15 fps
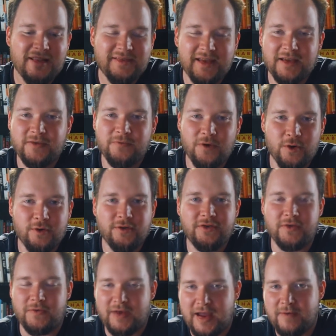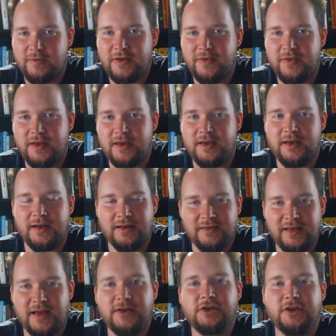takes photos of everything and
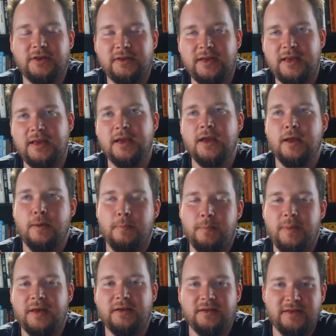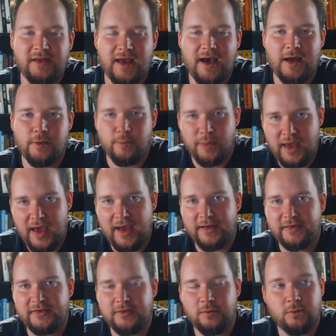intentionally builds out
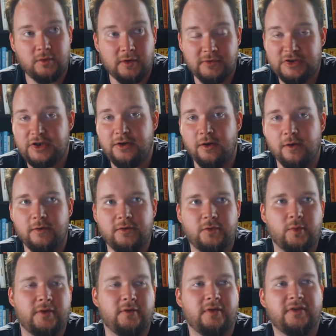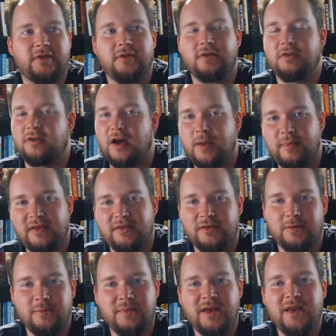packs wherever she goes, whether it's climbing
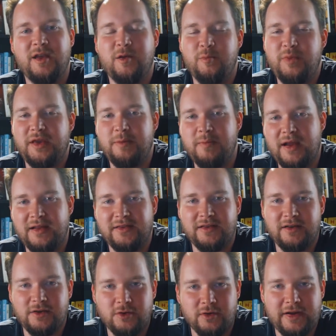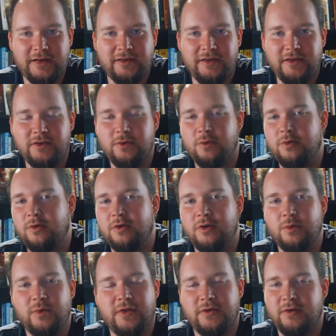some big mountain in Greenland
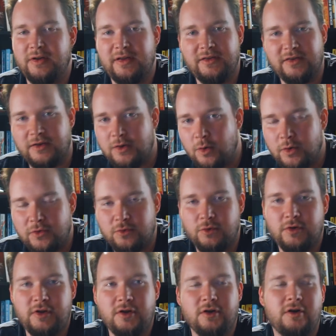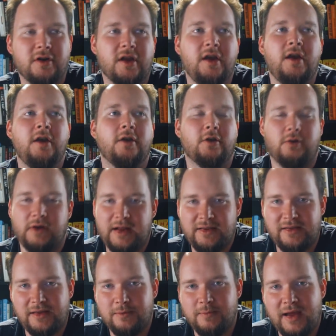or whether it is like going through New York,
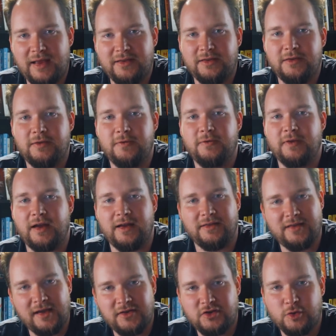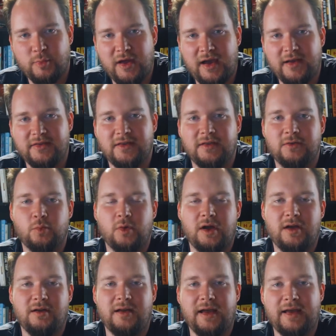creates these massive texture packs as
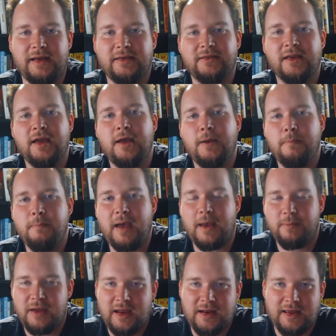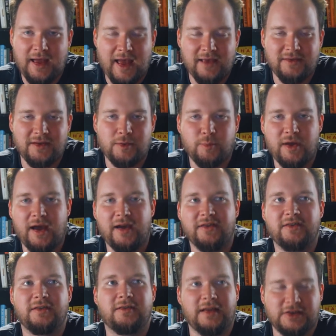well as matte painting asset
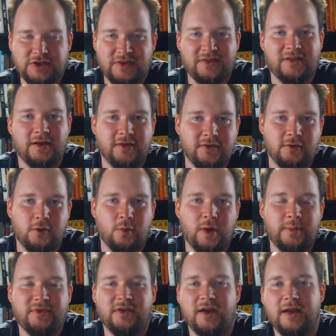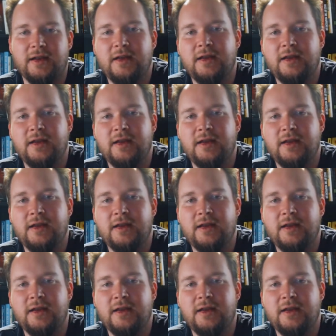packs that she sells on her website.